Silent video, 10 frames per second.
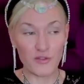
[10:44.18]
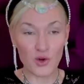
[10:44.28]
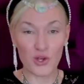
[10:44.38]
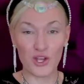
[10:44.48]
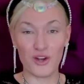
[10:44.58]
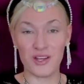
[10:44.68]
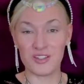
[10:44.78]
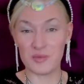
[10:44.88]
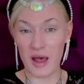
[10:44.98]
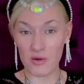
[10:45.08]
if you're
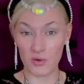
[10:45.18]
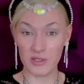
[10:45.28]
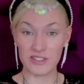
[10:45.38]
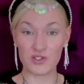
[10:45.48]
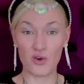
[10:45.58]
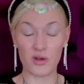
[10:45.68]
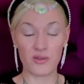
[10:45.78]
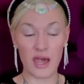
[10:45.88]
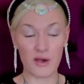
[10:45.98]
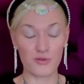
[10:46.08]
curious about all this talk
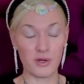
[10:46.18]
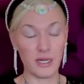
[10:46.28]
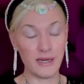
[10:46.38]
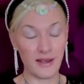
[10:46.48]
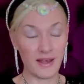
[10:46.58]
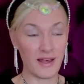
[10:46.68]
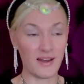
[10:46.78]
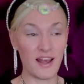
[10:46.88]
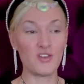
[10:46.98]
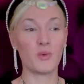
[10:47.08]
of Catherine in a
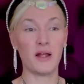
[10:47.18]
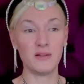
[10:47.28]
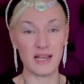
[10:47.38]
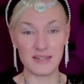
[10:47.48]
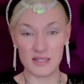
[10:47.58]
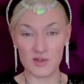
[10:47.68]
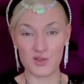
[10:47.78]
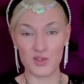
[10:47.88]
hairnet, well, yes, it's